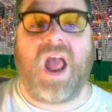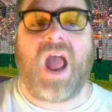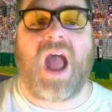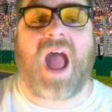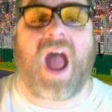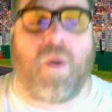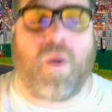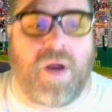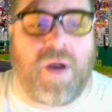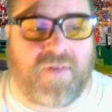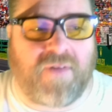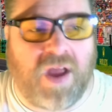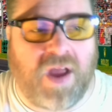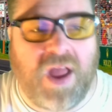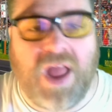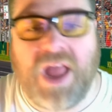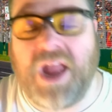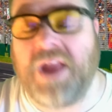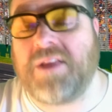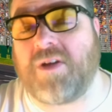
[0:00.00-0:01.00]
However,
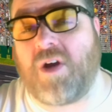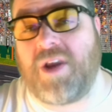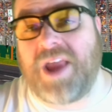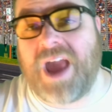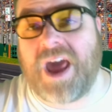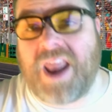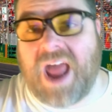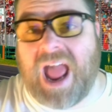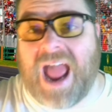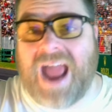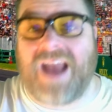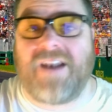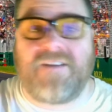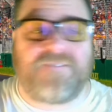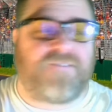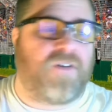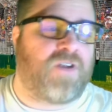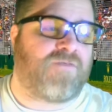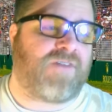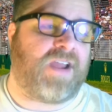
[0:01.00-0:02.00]
he's only had a
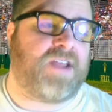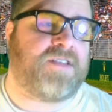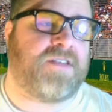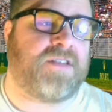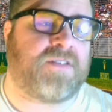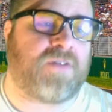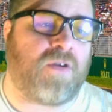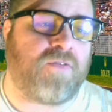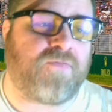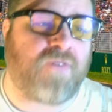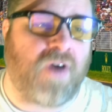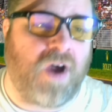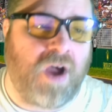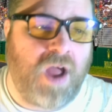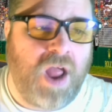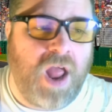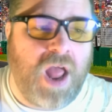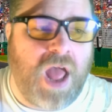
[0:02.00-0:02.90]
handful of races so far,